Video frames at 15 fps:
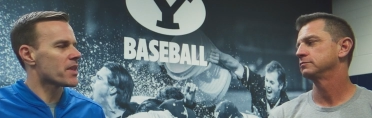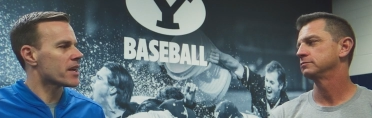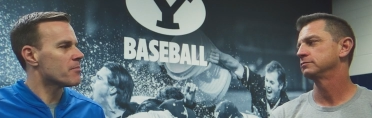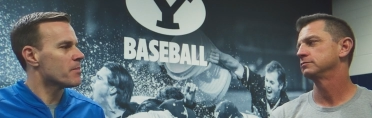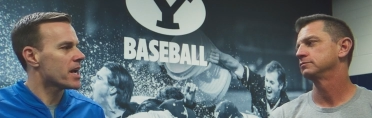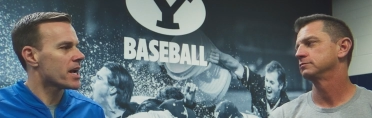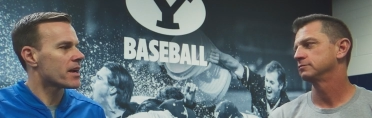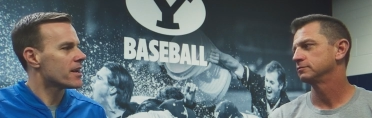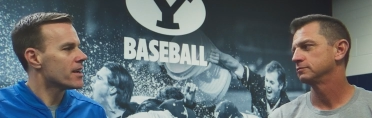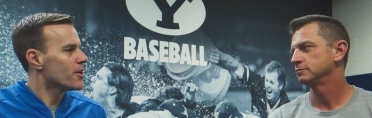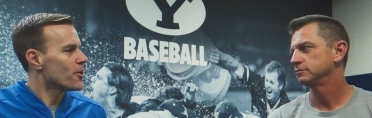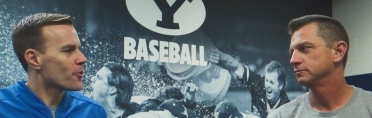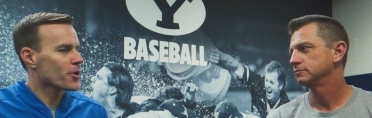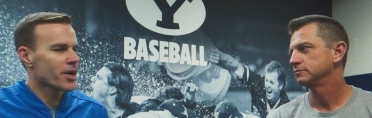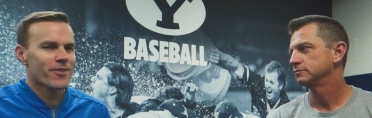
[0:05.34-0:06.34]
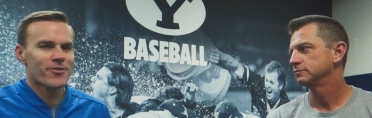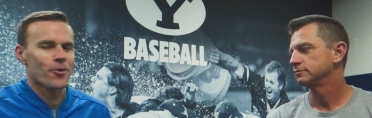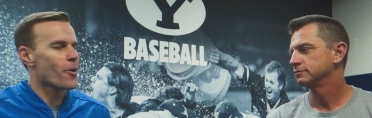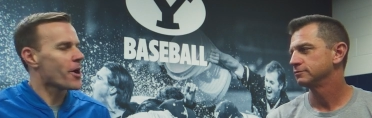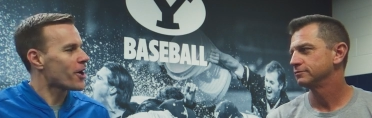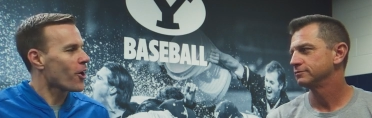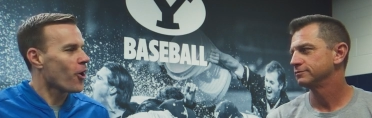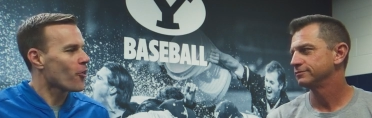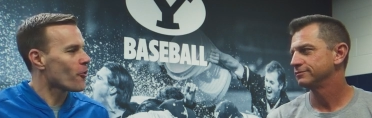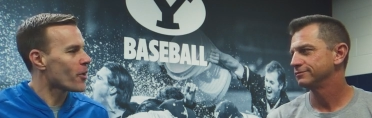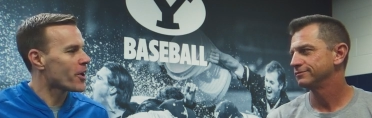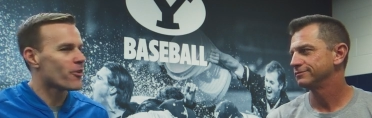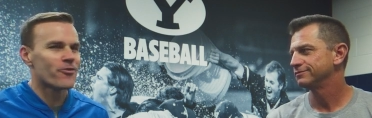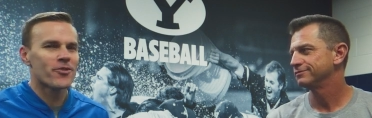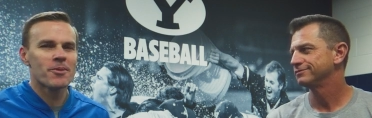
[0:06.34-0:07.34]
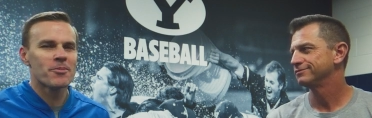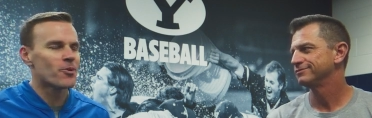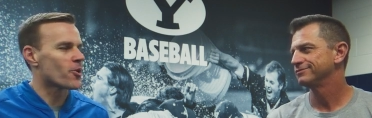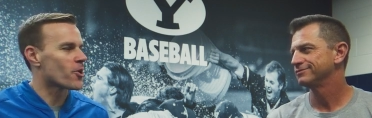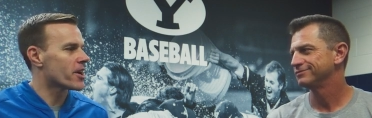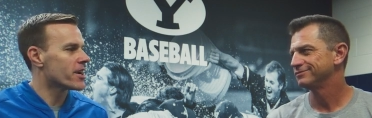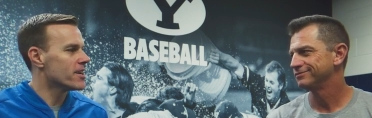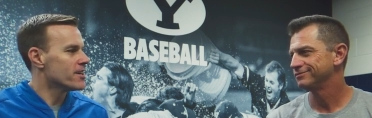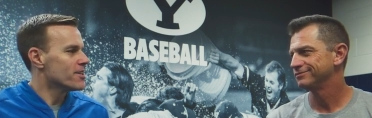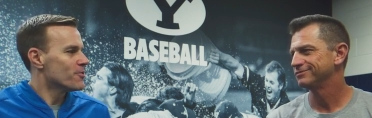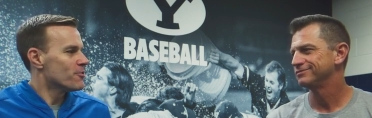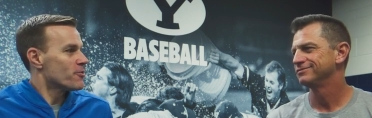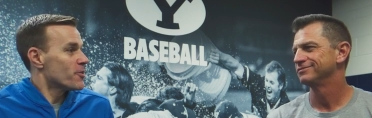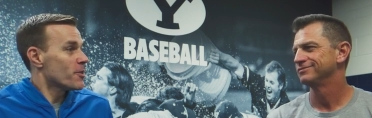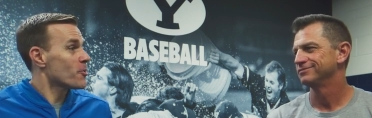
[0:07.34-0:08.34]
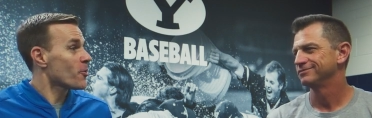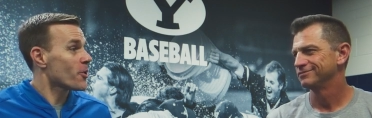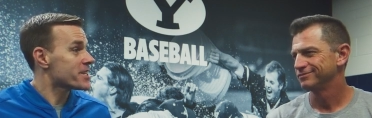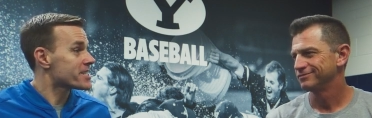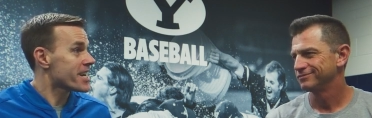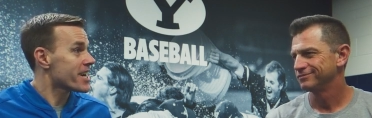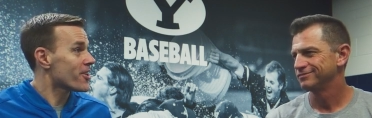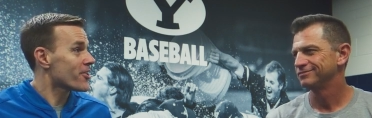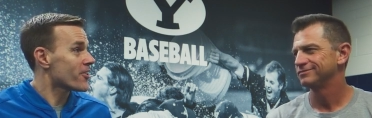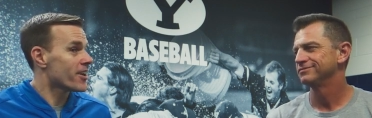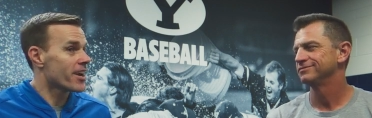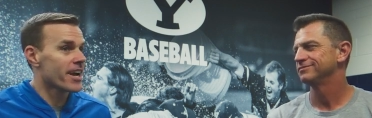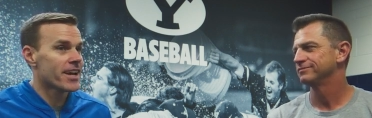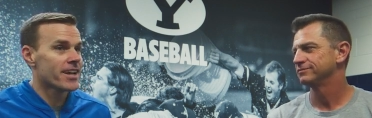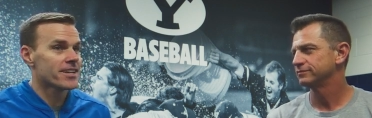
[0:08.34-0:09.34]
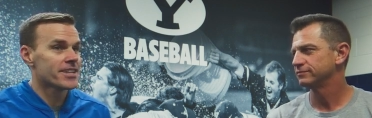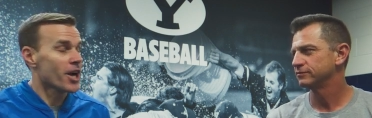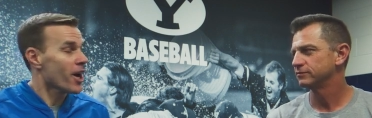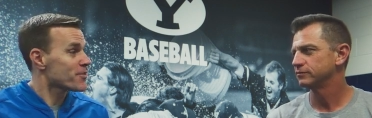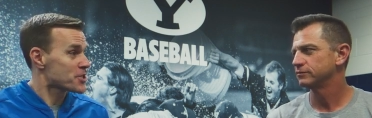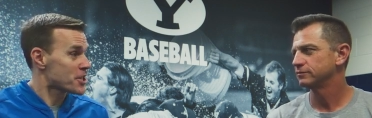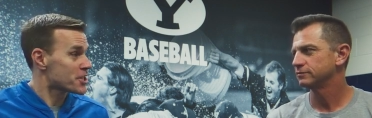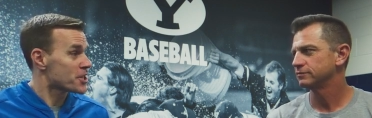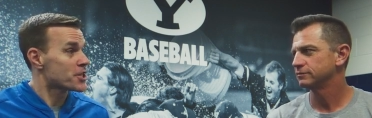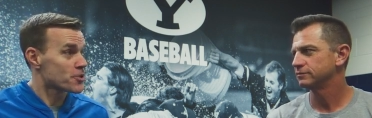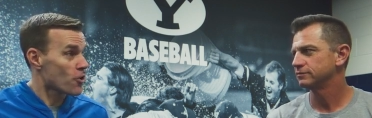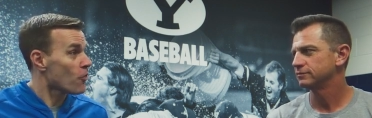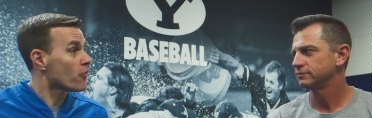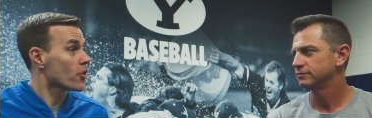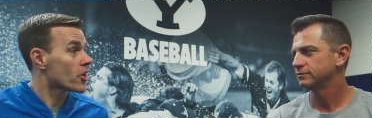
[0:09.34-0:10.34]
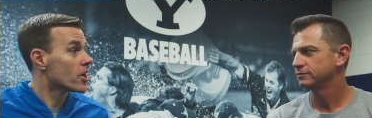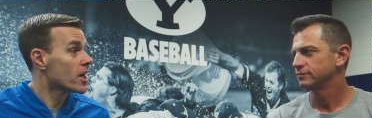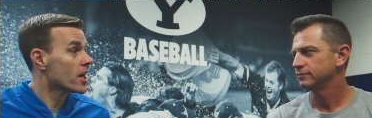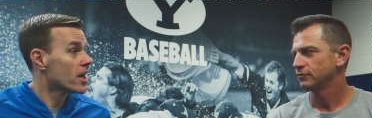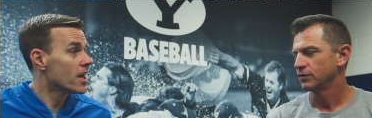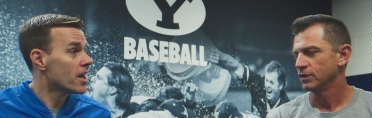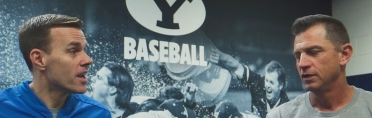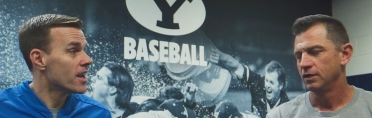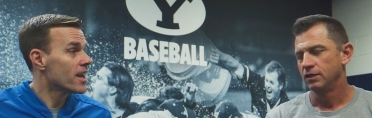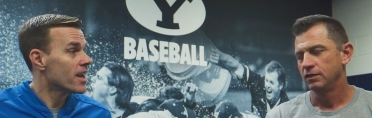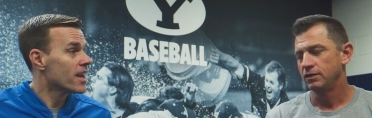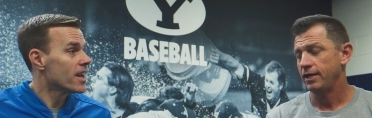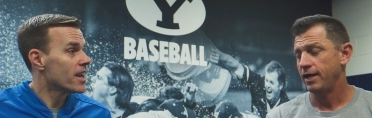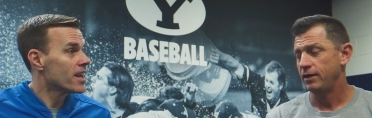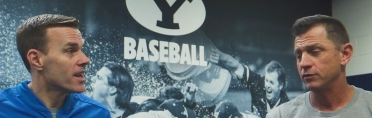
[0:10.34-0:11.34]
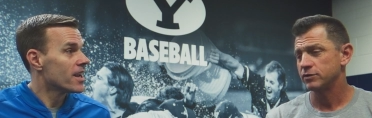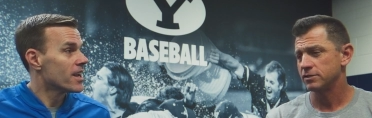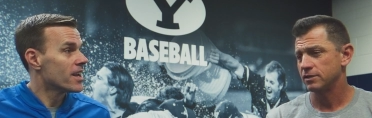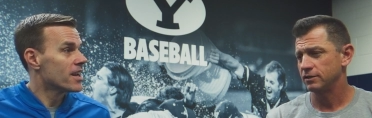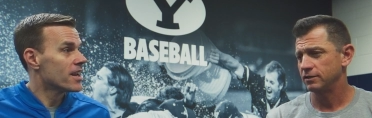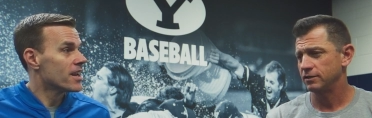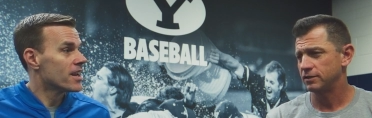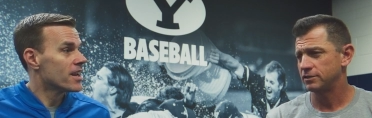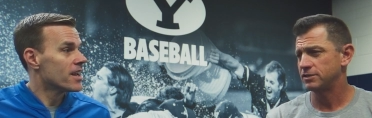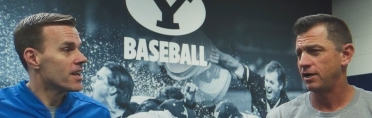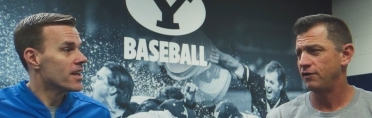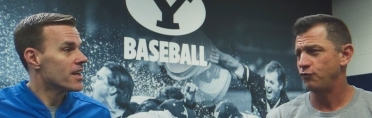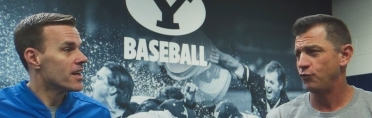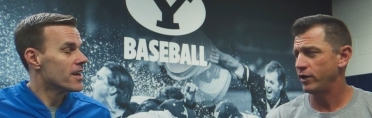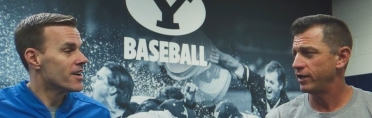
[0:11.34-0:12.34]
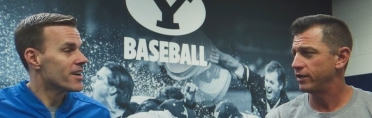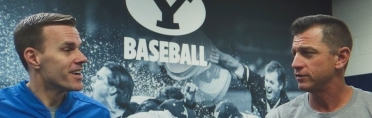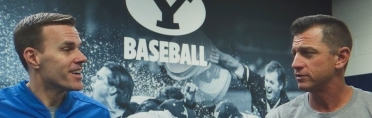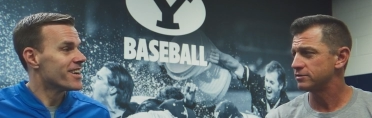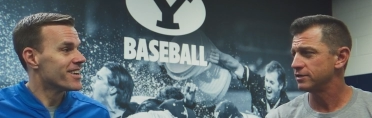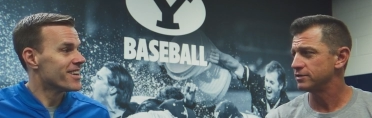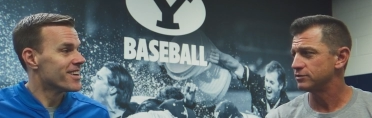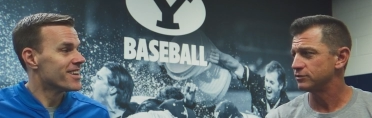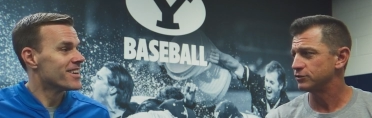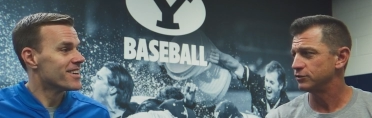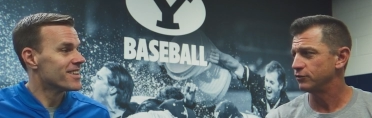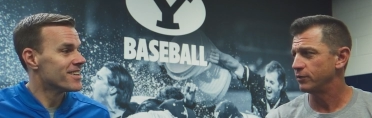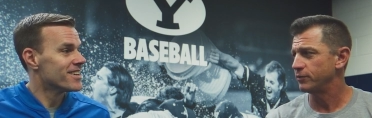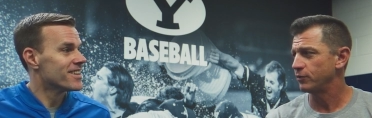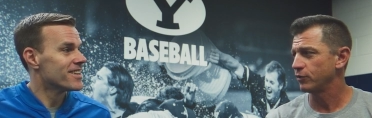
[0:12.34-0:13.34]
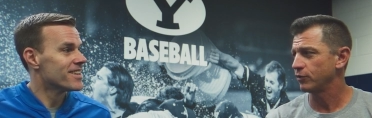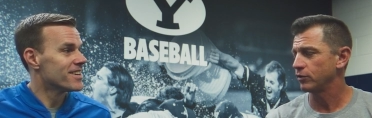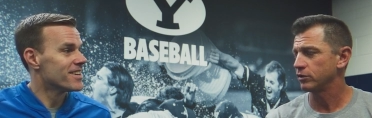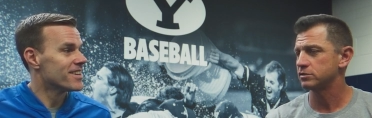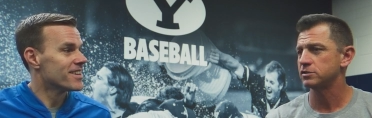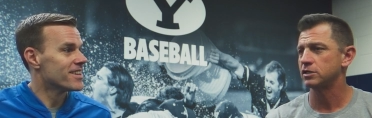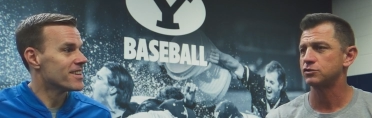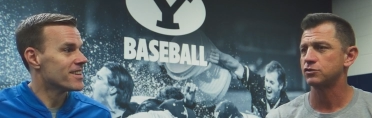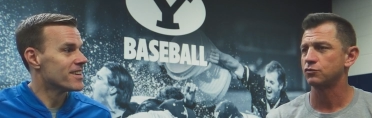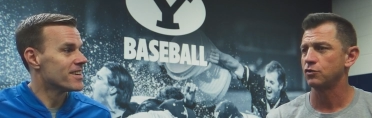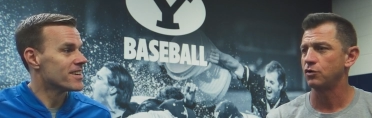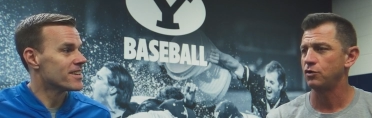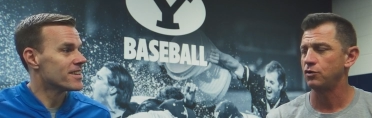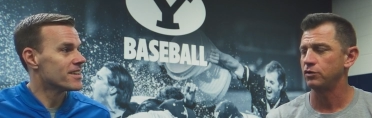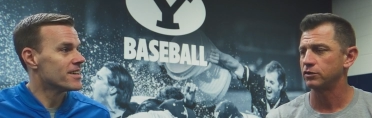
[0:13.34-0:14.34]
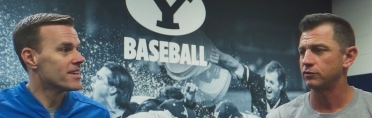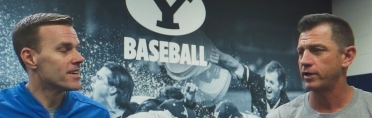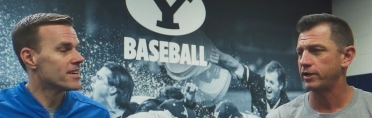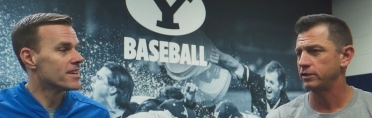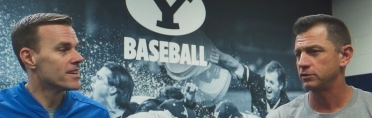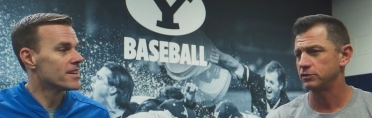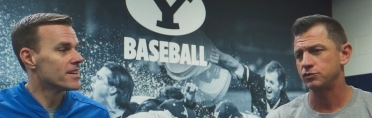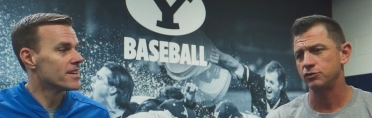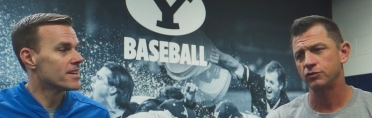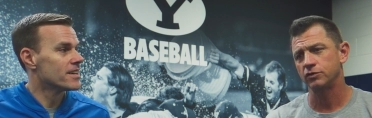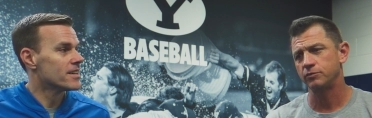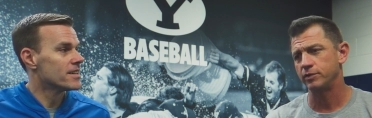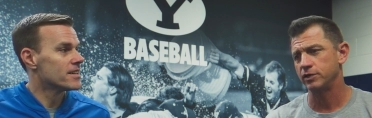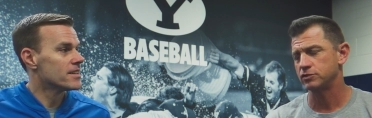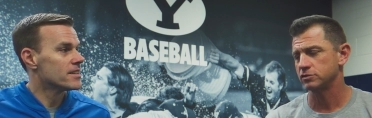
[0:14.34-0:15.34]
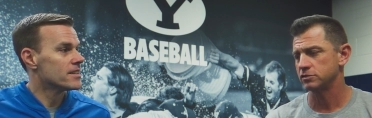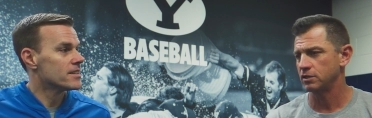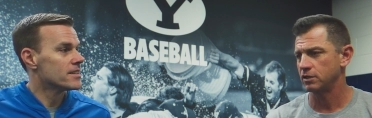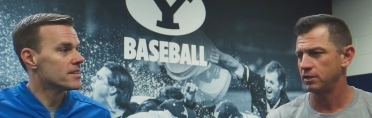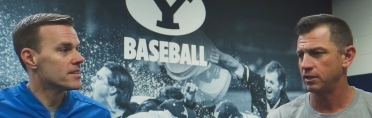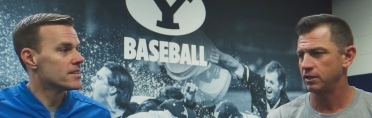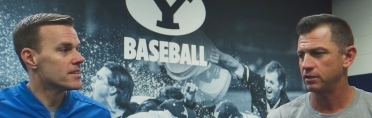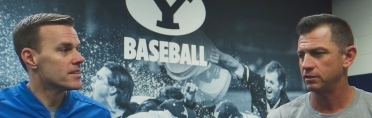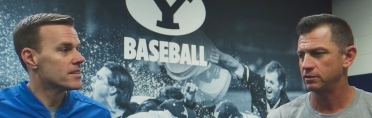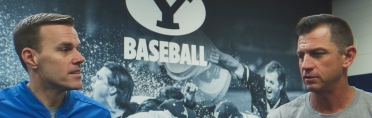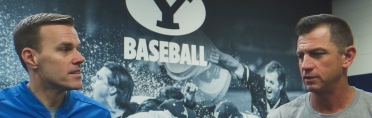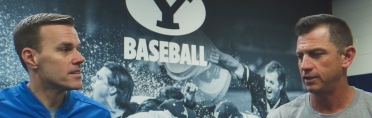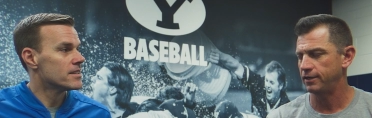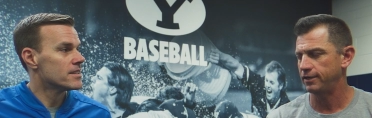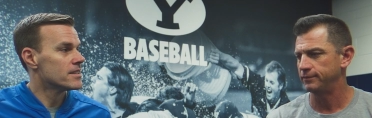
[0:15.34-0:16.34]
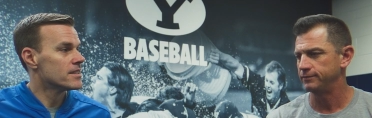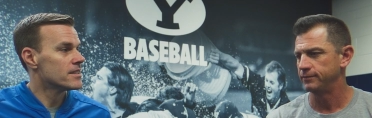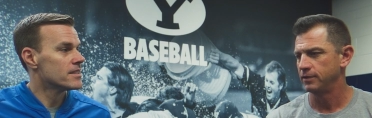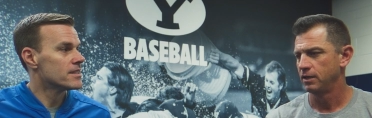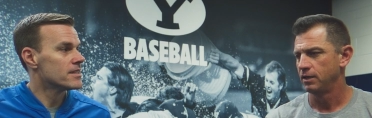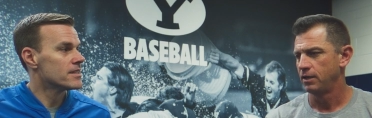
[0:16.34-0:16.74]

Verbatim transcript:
Speaker 1: thinking, man, we're gonna have to wait all the way till February. Well, February's here and the off season is over.
Speaker 2: Yeah, it was a, a, tough way to end the season too. I mean, we were on such a roll and ran into two good pitchers at the end. Um,